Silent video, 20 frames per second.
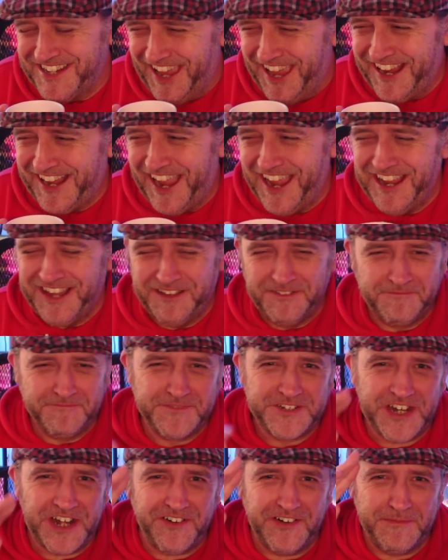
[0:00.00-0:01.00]
Okay.
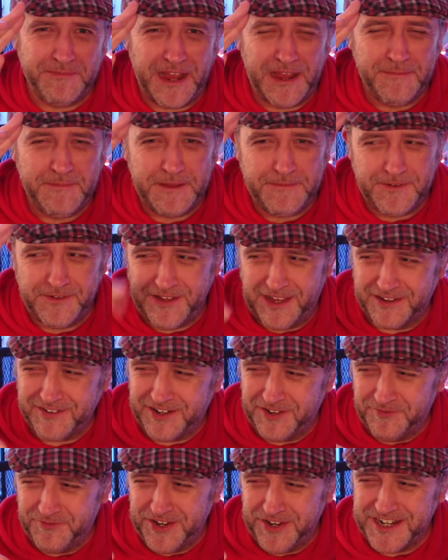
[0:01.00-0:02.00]
Cheery bye, people. I'm
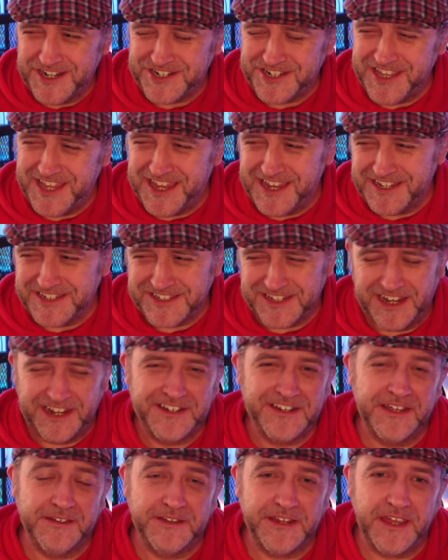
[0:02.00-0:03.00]
going to finish this.
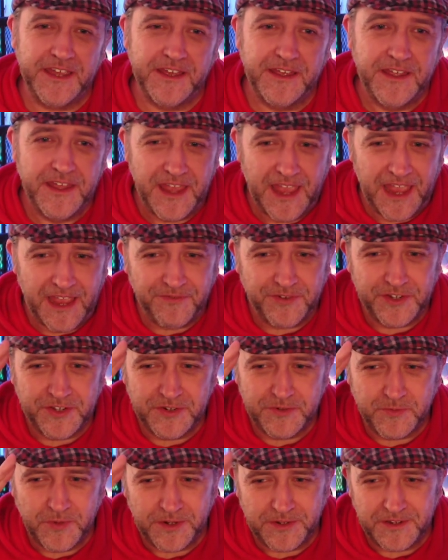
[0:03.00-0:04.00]
And, uh, yeah, have a
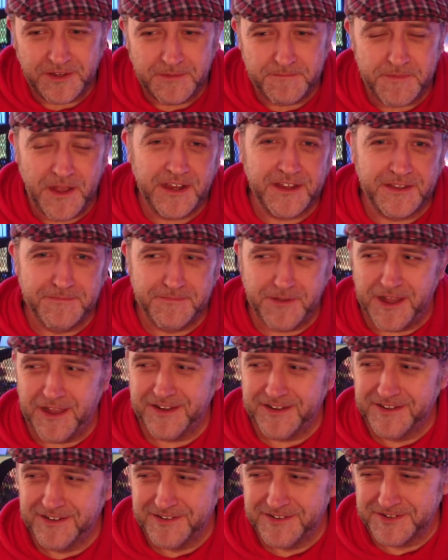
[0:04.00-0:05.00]
good one. Goodbye,
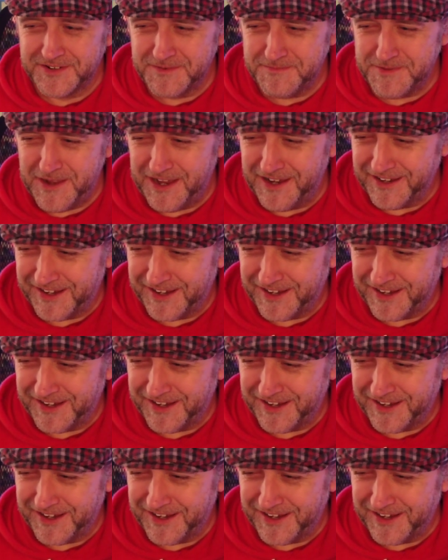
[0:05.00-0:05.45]
goodbye. And goodbye